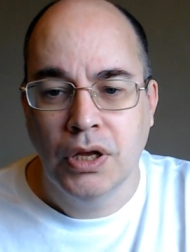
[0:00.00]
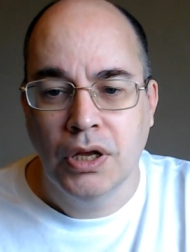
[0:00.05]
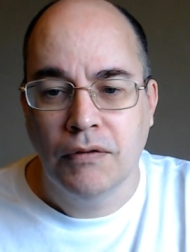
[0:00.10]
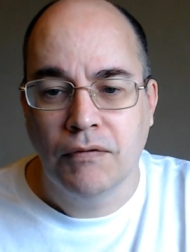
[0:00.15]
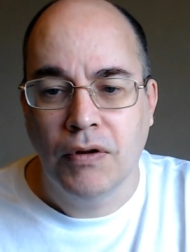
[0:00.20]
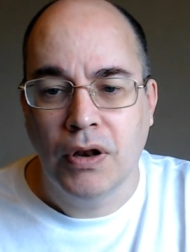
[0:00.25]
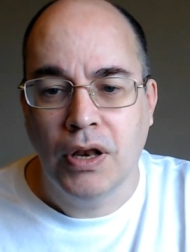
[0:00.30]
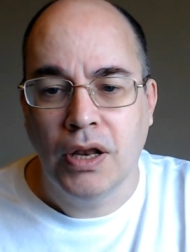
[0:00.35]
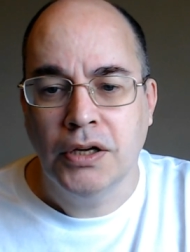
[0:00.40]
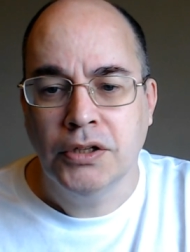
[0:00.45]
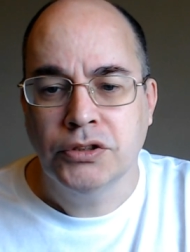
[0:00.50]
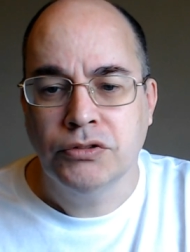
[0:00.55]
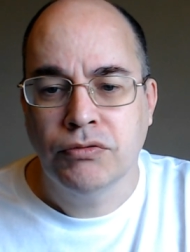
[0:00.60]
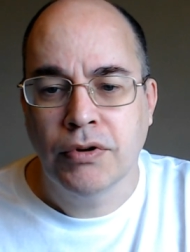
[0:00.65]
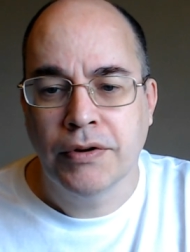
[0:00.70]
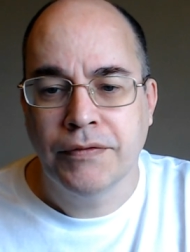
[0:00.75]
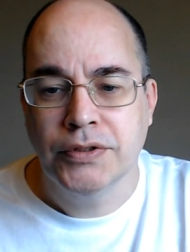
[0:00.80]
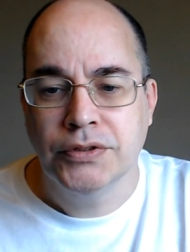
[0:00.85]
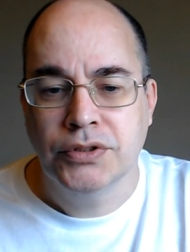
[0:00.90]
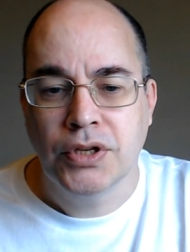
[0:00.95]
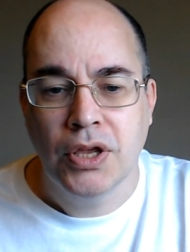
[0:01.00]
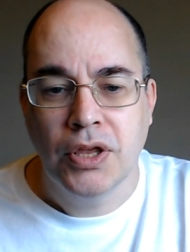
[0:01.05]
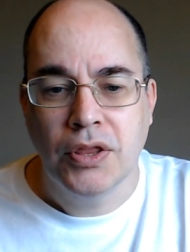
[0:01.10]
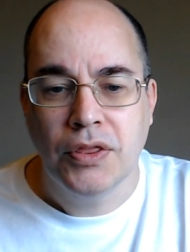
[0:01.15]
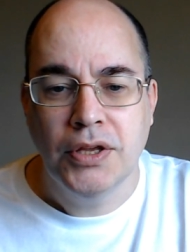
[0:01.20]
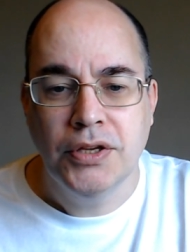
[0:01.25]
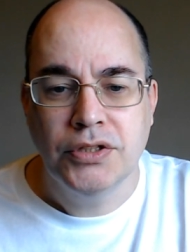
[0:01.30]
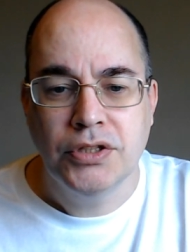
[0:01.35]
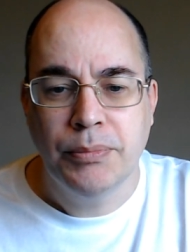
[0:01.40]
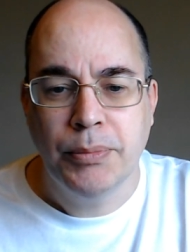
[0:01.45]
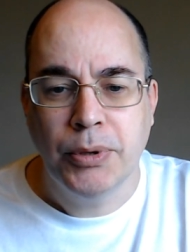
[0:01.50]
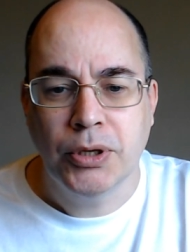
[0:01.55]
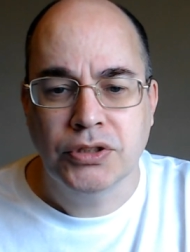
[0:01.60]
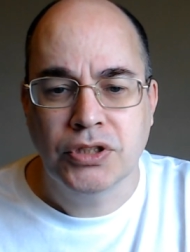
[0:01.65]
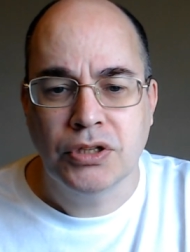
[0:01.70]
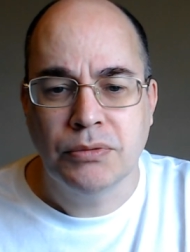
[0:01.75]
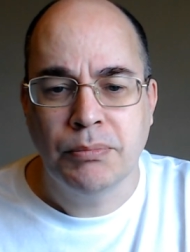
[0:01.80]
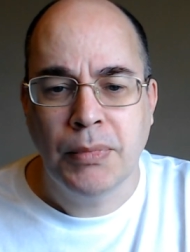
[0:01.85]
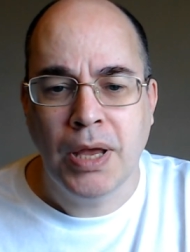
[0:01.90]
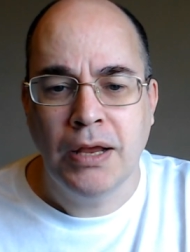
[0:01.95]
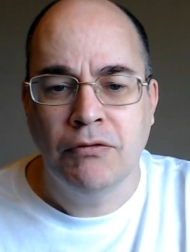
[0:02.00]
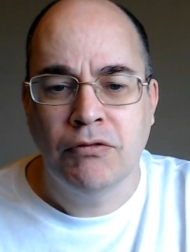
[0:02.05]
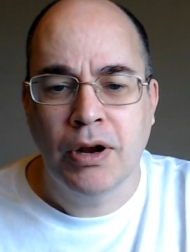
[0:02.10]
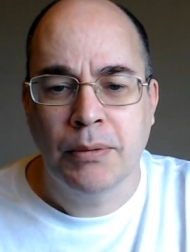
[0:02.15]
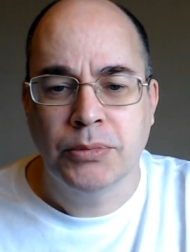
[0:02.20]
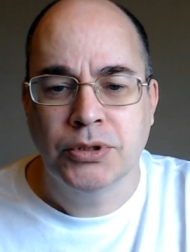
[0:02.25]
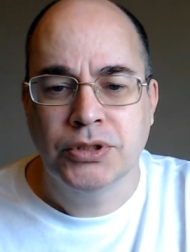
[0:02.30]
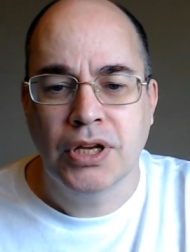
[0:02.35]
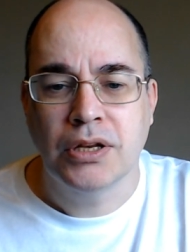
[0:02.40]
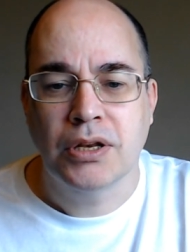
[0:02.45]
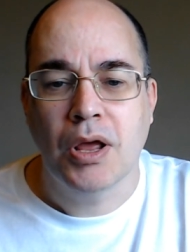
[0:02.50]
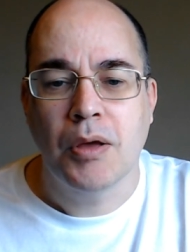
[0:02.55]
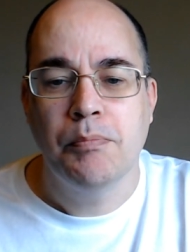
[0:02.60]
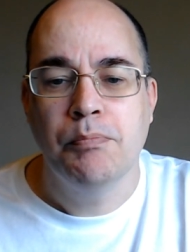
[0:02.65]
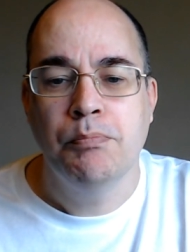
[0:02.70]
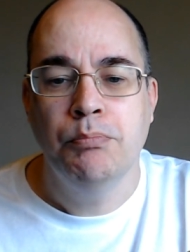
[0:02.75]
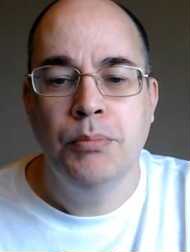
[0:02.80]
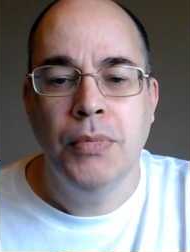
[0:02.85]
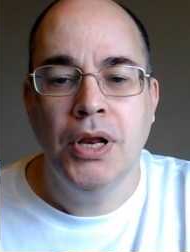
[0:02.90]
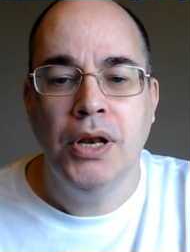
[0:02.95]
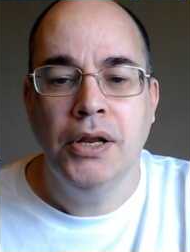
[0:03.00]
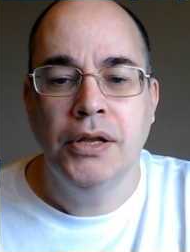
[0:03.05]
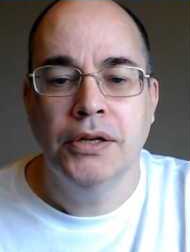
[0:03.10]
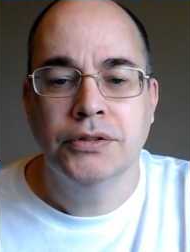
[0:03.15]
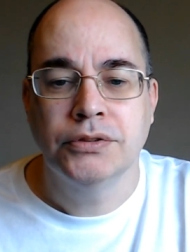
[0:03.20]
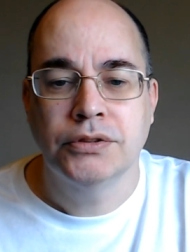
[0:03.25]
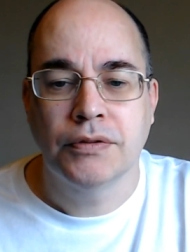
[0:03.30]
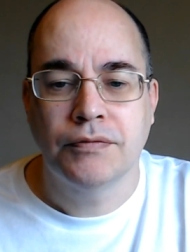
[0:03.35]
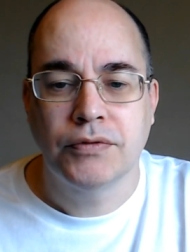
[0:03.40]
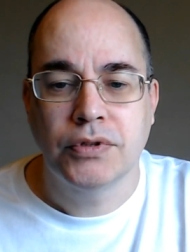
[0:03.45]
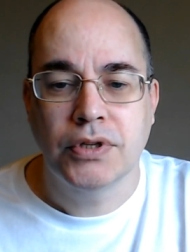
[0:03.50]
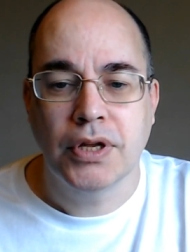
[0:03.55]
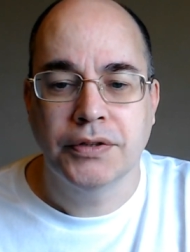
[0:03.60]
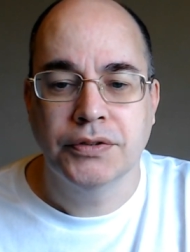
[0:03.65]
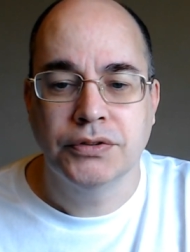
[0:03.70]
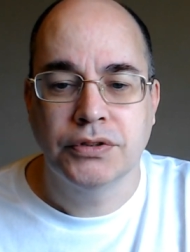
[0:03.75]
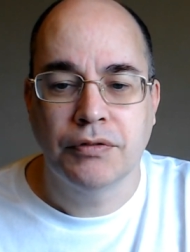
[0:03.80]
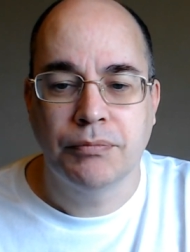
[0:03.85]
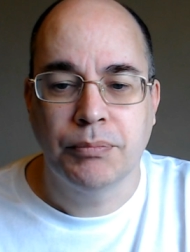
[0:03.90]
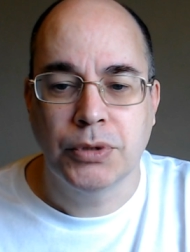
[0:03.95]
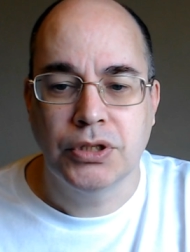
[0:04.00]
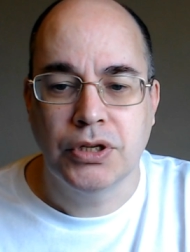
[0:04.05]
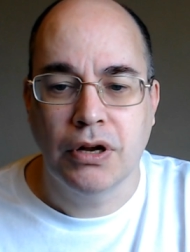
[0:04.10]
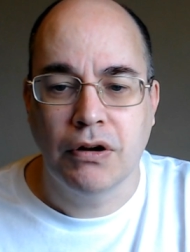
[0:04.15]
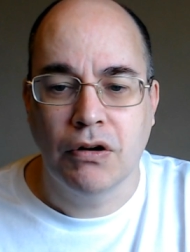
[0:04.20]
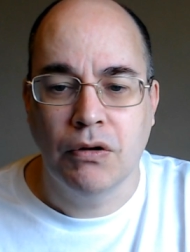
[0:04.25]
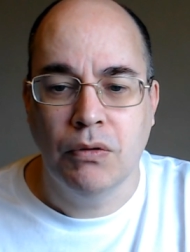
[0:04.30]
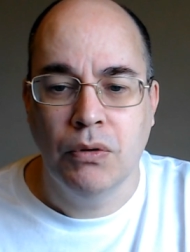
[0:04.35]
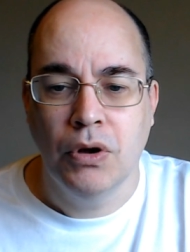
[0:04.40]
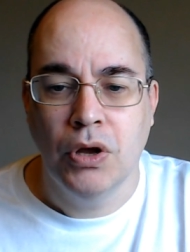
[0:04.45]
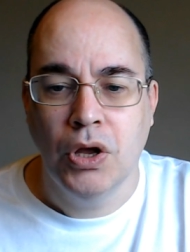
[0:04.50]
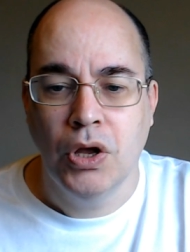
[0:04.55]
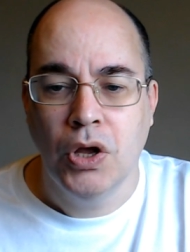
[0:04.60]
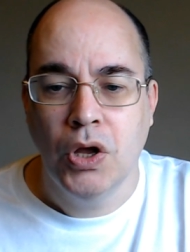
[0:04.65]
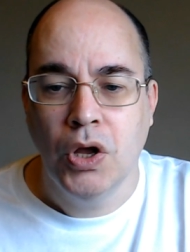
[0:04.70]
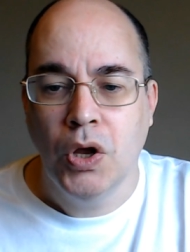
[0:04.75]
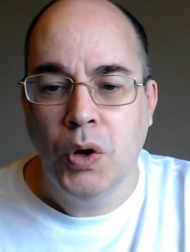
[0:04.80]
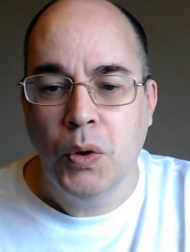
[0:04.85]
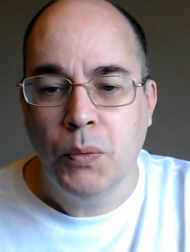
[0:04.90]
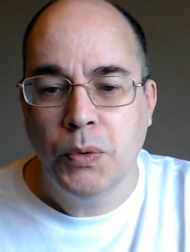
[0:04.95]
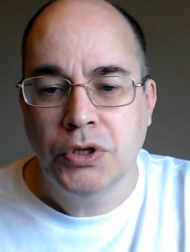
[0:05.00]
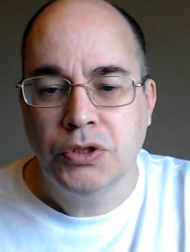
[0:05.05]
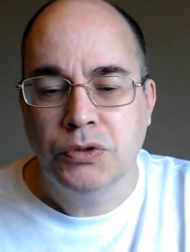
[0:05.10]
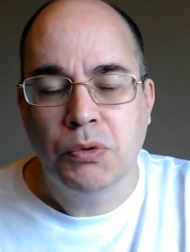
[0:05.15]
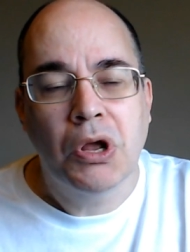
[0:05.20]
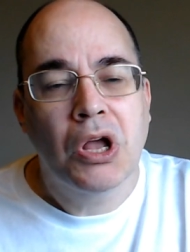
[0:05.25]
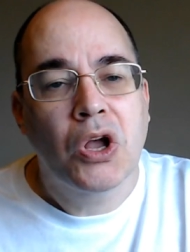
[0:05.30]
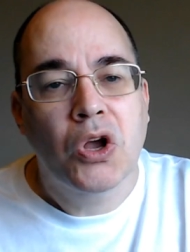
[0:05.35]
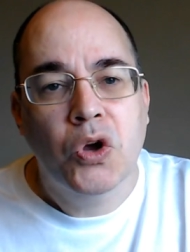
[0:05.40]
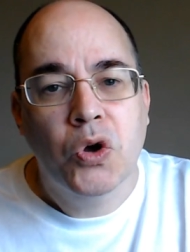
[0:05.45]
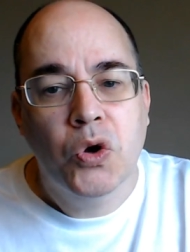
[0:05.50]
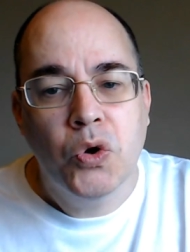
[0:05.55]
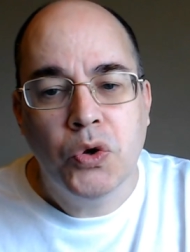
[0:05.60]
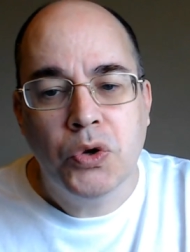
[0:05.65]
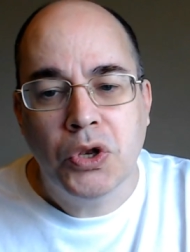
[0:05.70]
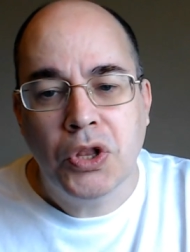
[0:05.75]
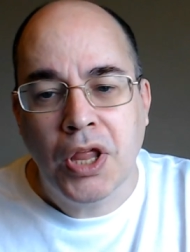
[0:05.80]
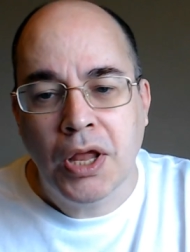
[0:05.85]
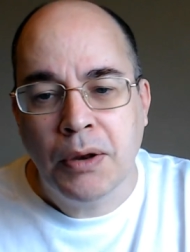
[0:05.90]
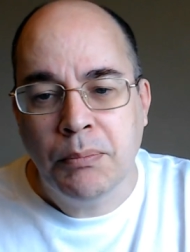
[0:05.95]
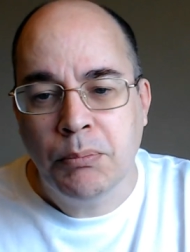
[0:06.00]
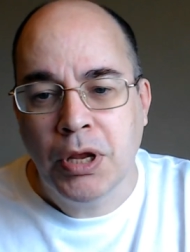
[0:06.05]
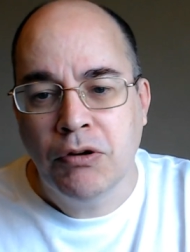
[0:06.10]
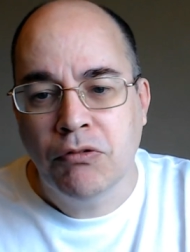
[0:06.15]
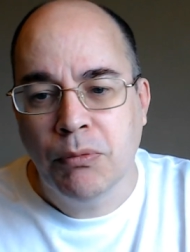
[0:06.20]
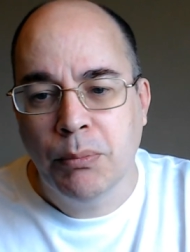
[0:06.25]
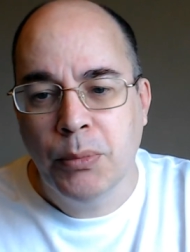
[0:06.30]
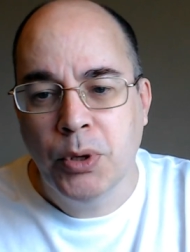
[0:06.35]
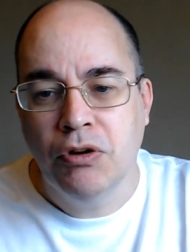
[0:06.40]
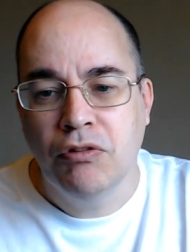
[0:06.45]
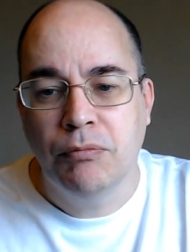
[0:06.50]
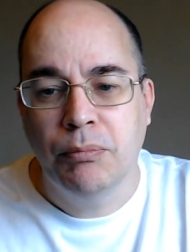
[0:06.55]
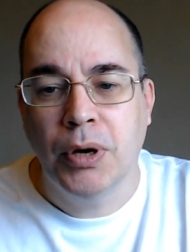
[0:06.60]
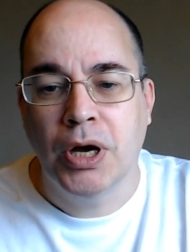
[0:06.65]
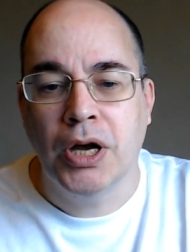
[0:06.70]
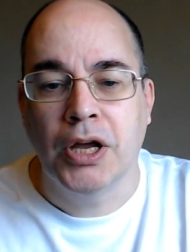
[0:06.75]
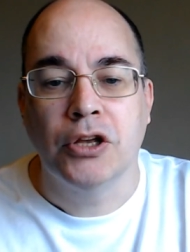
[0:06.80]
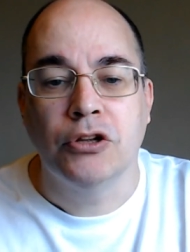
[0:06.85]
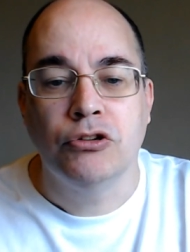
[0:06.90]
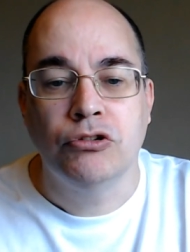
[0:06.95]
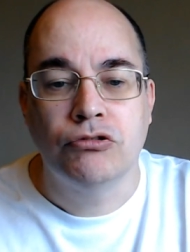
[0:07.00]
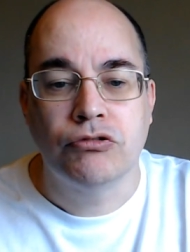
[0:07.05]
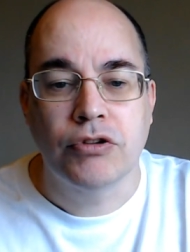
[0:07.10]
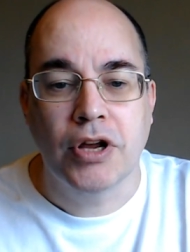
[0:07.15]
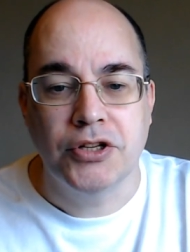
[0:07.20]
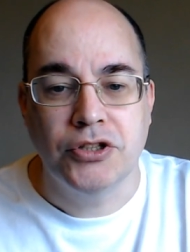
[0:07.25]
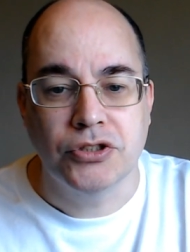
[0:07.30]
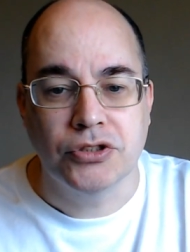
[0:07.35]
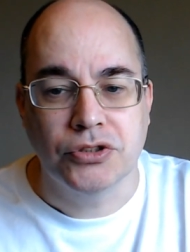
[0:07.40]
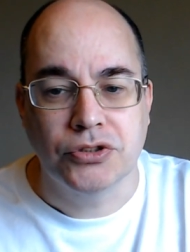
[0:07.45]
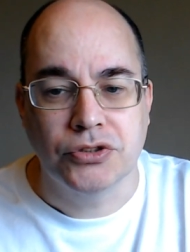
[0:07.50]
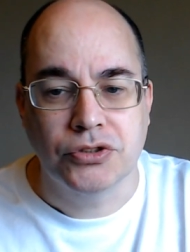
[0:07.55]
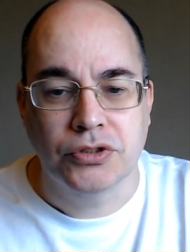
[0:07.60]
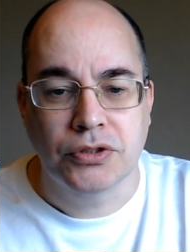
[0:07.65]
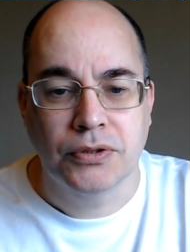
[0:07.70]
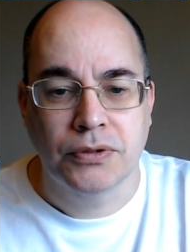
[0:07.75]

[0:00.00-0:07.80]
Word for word: For large rivers, these deposits may represent millions of tons of material, which could then be removed by dredgers.